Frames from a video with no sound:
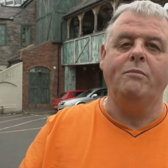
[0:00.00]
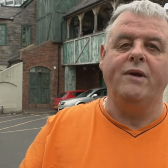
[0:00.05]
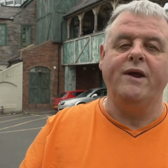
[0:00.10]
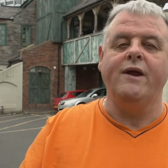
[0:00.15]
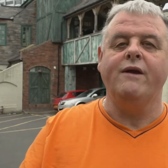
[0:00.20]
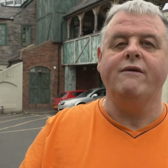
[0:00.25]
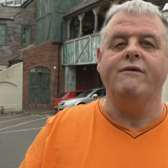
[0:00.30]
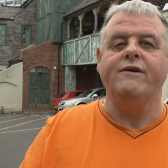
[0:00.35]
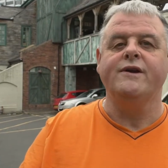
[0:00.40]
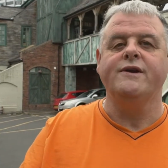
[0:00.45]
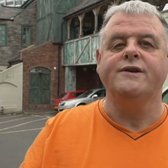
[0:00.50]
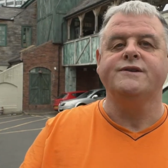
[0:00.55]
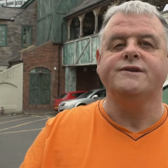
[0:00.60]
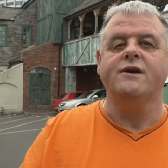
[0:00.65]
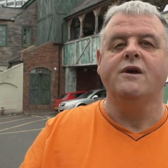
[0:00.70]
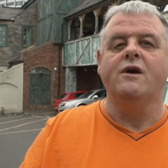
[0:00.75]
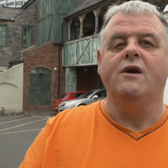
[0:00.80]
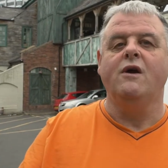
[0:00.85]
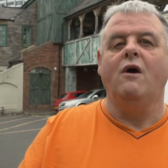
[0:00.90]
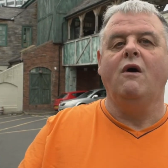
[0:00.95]
period
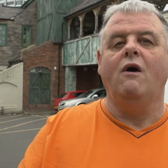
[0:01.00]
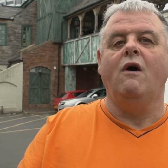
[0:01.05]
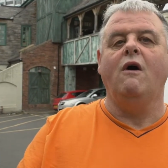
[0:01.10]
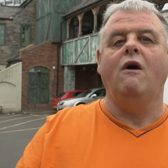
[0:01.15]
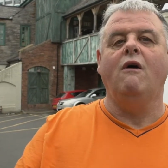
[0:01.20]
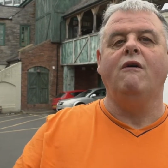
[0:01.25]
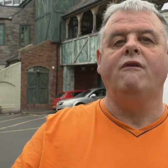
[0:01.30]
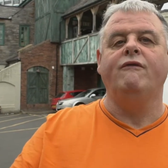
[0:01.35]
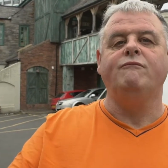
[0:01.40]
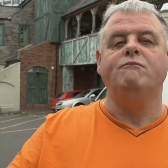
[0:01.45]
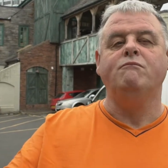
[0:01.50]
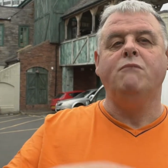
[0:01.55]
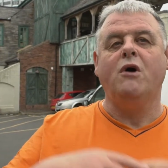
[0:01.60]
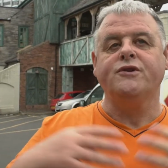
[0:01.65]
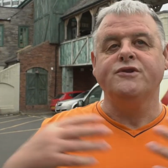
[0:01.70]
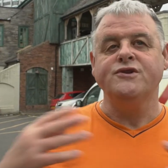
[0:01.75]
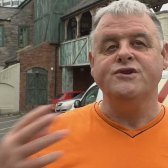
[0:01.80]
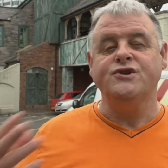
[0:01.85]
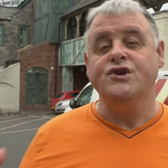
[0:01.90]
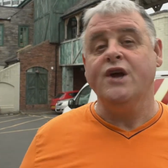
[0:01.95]
of
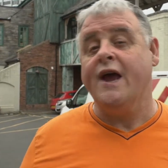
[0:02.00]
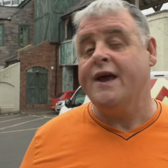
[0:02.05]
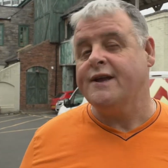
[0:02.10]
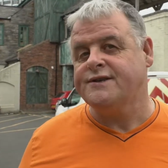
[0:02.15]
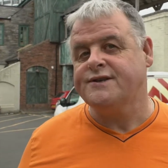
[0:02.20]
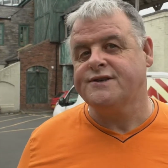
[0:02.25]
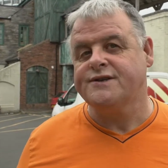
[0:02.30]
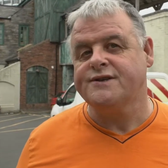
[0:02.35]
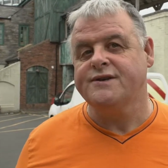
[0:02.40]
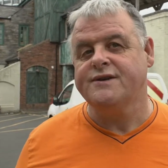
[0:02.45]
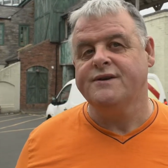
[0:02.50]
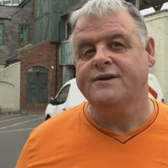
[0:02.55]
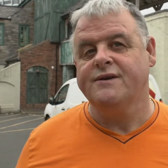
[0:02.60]
modern jets.